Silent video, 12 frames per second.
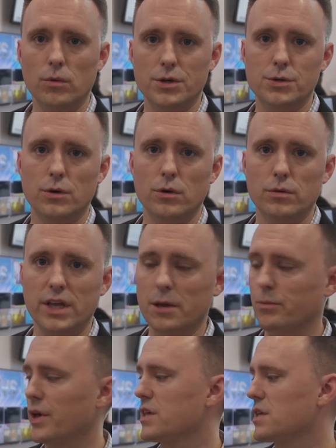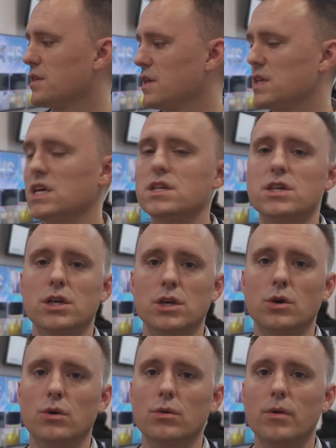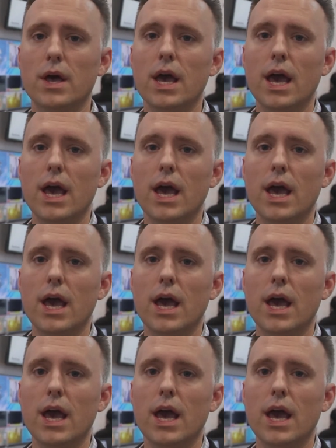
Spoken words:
which will take place in the CCU,